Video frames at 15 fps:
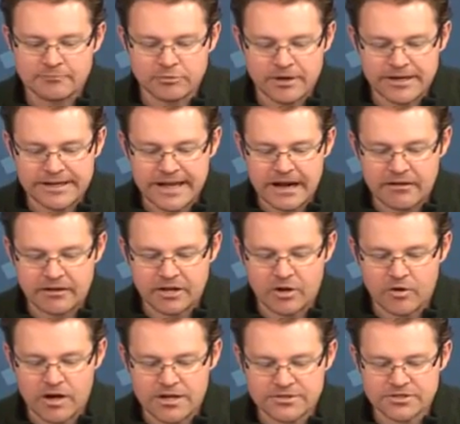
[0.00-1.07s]
break out and go
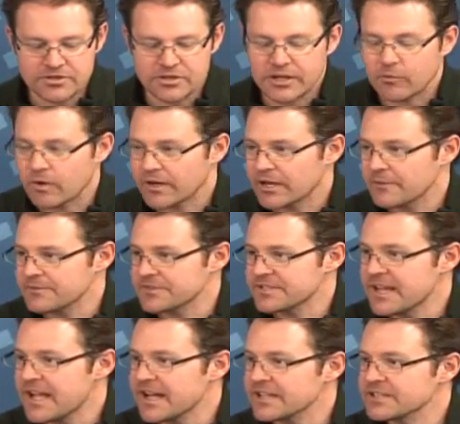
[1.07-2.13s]
on to what comes
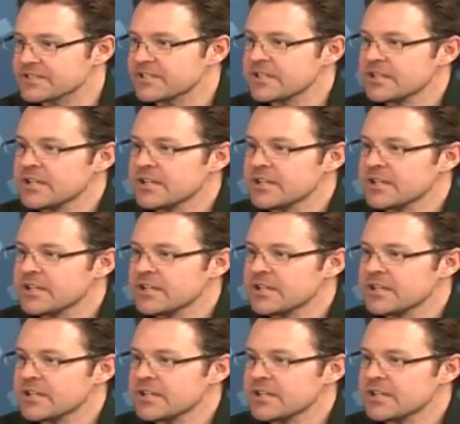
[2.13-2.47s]
next